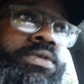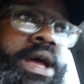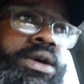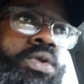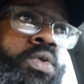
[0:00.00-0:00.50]

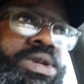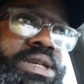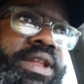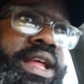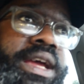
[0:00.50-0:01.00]
throughout the course
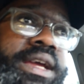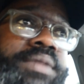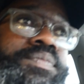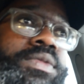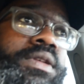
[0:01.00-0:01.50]
of the day
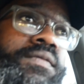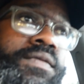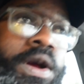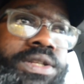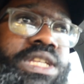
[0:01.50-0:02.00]

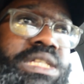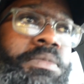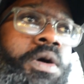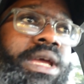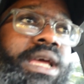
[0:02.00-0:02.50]
versus
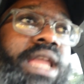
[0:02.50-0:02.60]
smoking